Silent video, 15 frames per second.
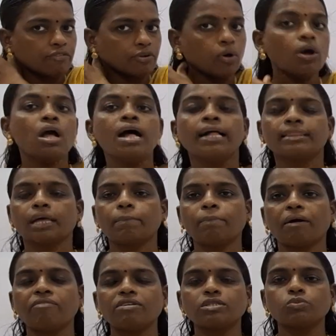No, that
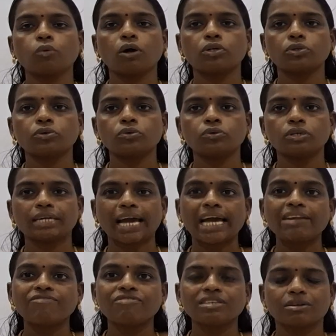powers want to
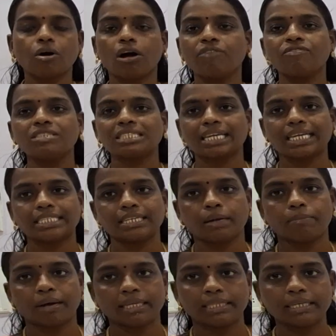
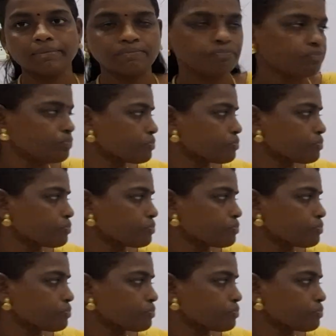confiscated by the